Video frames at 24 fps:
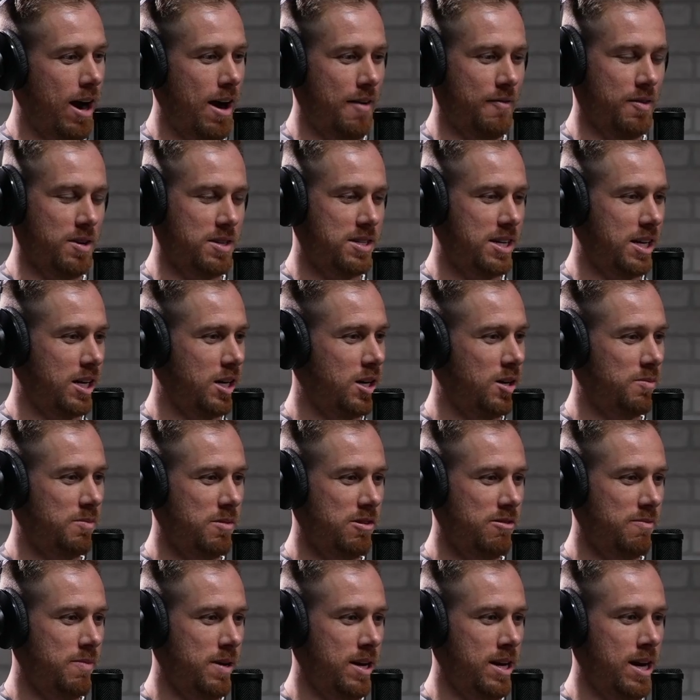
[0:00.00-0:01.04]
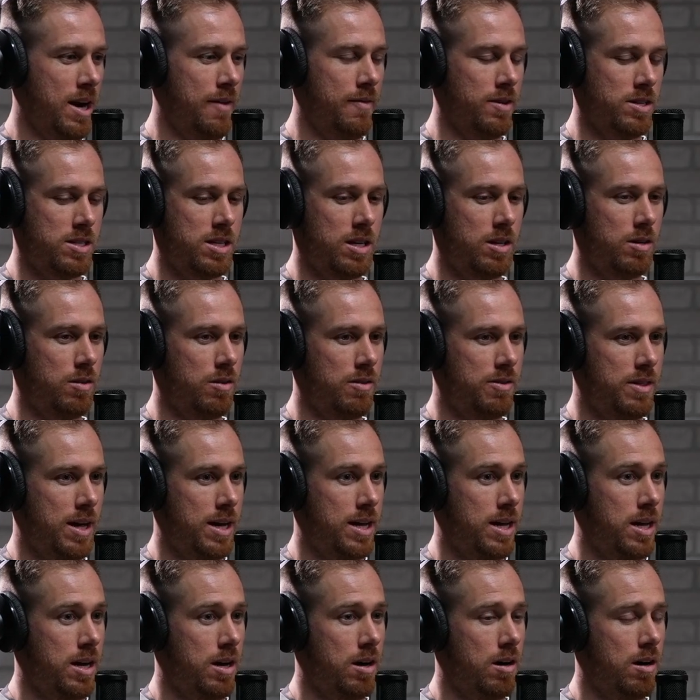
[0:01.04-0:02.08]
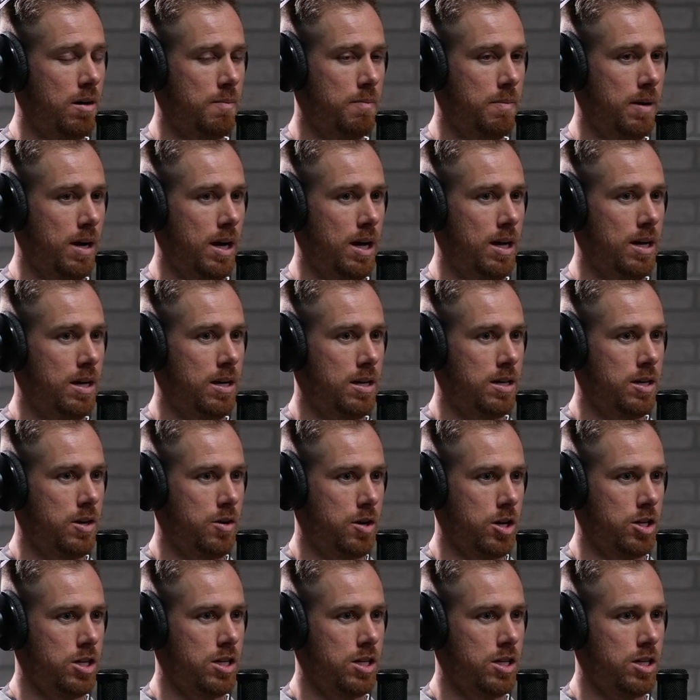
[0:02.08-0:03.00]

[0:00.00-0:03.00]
every single movement and every single thing here, but you can